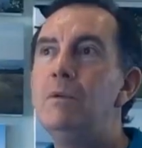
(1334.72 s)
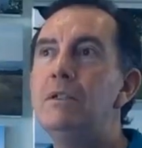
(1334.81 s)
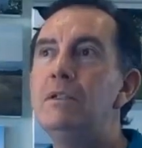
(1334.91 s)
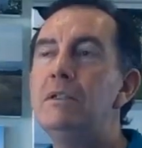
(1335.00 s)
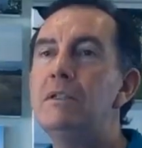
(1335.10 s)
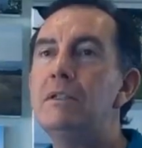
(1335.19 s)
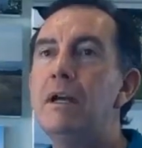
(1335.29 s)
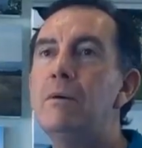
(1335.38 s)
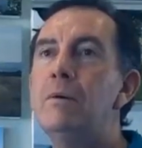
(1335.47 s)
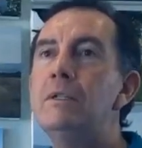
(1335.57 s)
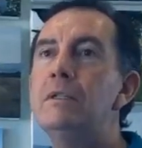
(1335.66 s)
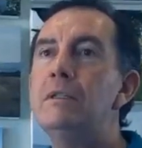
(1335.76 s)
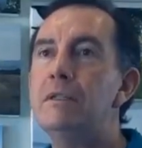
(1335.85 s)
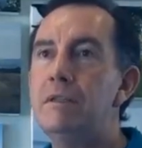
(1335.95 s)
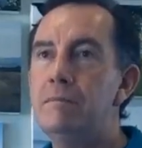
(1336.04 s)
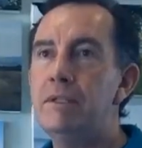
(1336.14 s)
I wanted the
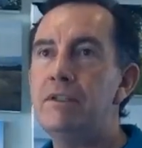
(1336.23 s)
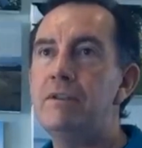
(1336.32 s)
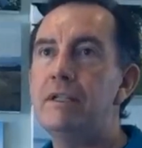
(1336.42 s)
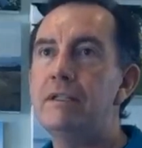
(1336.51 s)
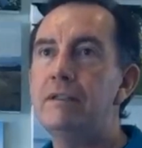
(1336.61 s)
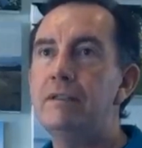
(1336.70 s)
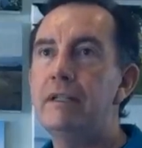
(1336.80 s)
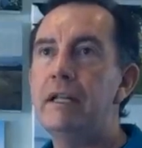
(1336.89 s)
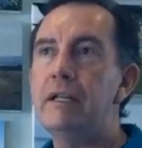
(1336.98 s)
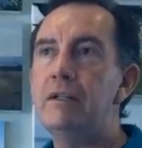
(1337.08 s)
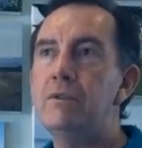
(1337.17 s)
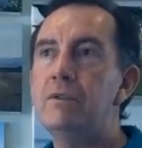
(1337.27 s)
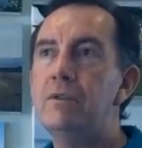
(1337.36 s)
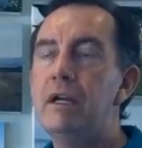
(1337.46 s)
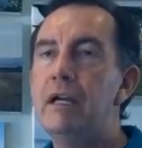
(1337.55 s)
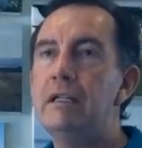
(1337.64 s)
simplest vehicle that I knew,
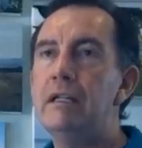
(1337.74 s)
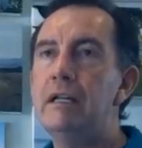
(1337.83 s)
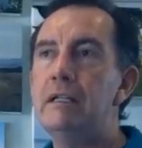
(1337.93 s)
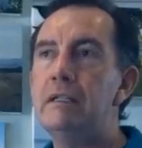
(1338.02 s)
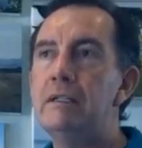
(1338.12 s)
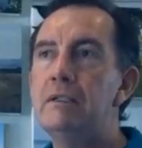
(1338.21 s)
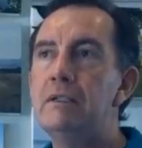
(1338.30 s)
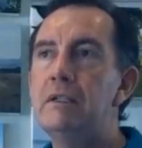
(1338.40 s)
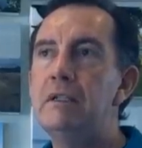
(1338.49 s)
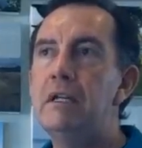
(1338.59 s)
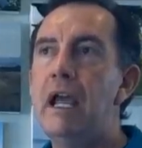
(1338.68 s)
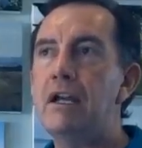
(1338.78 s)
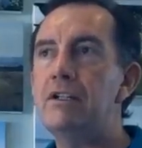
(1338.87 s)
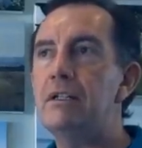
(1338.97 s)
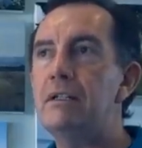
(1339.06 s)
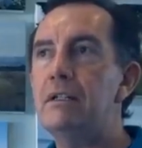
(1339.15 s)
and
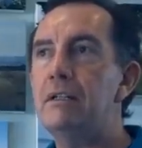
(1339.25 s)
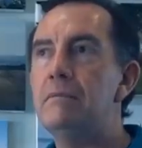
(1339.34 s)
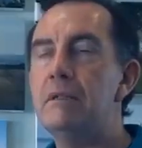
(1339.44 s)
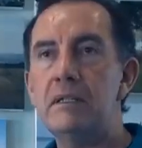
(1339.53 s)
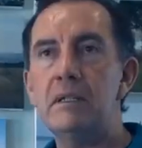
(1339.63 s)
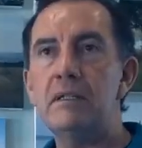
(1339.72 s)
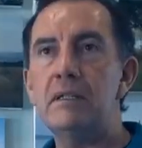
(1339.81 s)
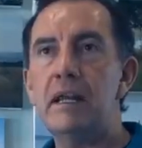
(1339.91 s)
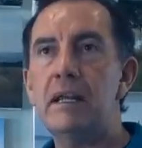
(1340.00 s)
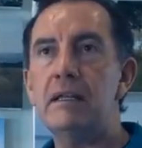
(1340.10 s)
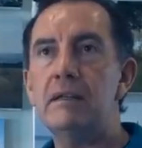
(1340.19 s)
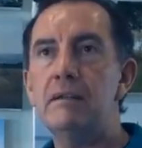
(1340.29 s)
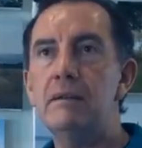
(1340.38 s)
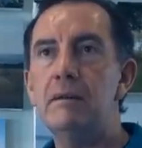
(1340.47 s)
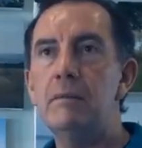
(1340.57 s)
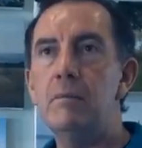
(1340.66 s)
actually the Nissans had a
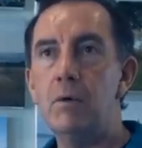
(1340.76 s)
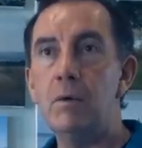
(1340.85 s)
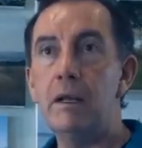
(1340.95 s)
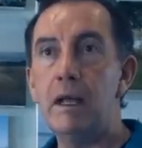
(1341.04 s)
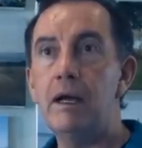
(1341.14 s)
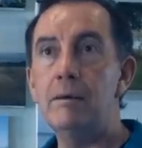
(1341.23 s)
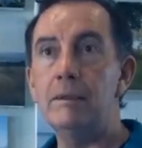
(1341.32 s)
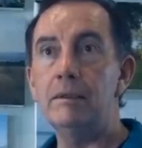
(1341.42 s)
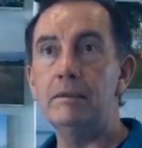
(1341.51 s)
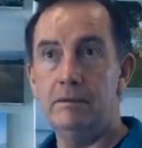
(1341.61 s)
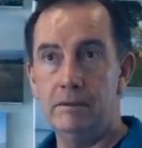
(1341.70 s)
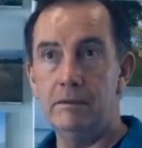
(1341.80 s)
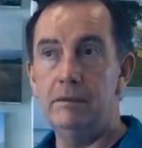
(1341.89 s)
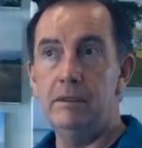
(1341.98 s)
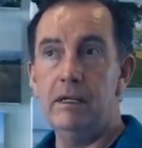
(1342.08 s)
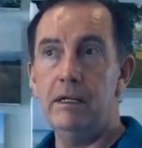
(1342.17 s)
more reliable
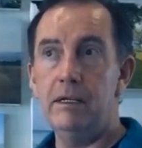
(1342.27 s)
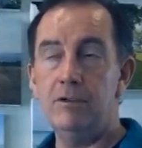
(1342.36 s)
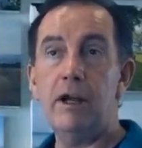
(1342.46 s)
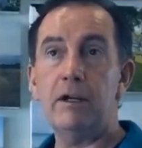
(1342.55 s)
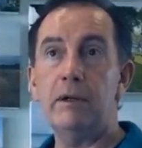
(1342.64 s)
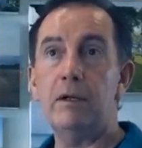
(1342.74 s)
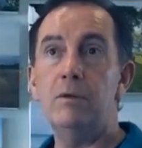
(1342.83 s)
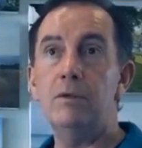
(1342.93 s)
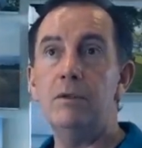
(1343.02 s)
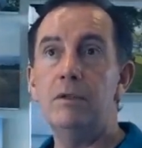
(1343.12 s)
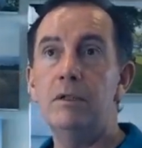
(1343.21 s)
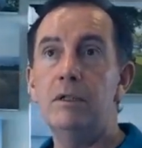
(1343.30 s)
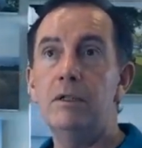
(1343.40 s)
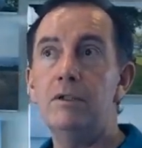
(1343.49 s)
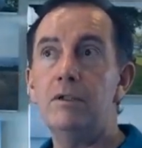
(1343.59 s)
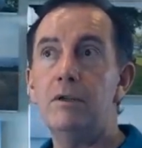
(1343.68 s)
track record,
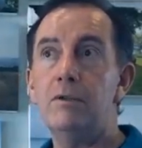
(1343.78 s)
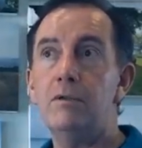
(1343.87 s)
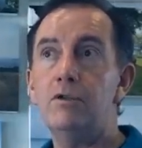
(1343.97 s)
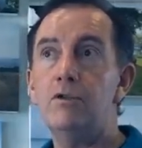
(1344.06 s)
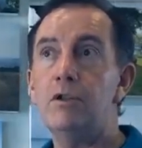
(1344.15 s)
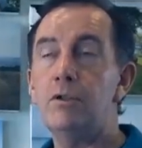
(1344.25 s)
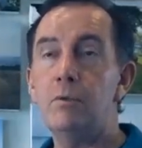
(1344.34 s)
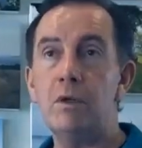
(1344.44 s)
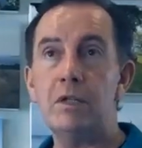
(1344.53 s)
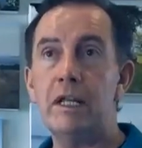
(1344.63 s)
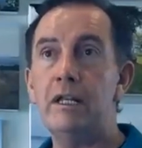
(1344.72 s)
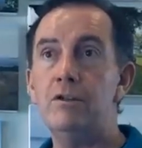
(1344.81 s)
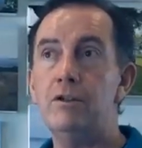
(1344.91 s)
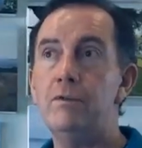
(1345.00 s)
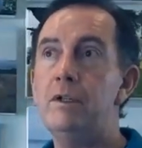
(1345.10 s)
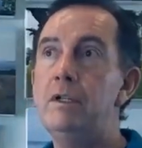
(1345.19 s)
so the choice was Land
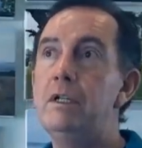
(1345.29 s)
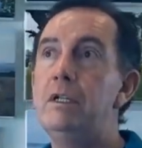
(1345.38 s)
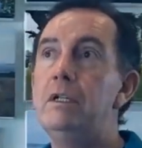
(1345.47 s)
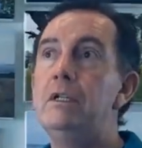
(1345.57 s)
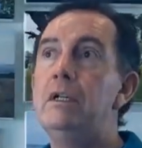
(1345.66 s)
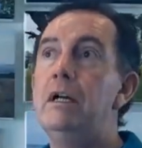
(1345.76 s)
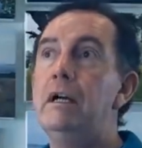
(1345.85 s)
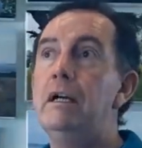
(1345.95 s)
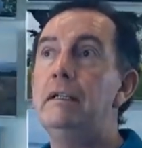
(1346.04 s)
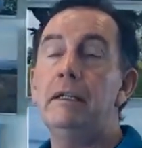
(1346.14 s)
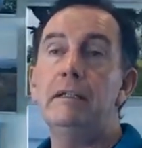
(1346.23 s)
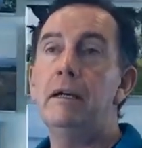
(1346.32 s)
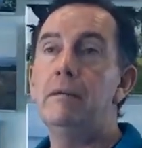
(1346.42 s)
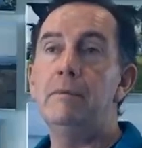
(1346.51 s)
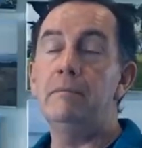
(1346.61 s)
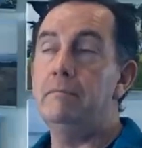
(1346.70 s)
Rover. At that
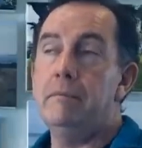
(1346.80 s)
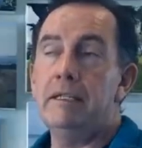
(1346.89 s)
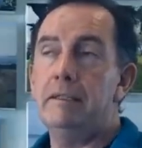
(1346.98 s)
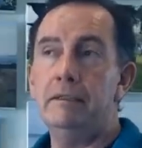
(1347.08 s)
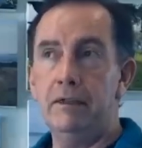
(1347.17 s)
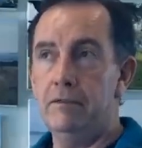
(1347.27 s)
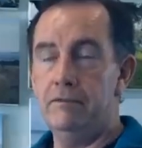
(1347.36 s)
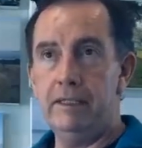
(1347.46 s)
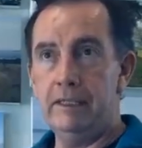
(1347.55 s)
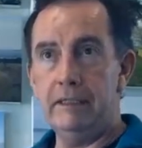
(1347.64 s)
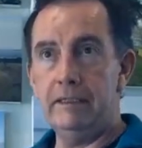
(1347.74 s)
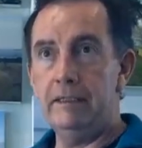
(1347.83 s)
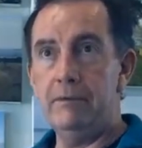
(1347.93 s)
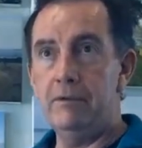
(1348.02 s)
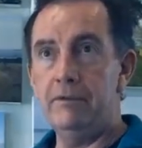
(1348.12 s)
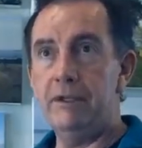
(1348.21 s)
time, I still don't feel that
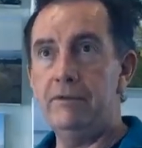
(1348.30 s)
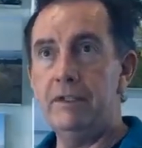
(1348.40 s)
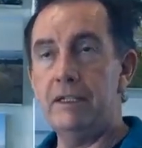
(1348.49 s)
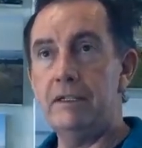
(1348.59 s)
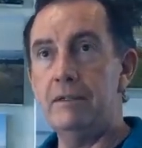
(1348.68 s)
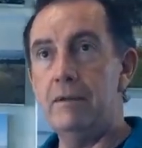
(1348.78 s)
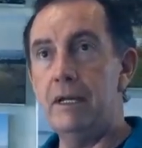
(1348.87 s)
they would have given us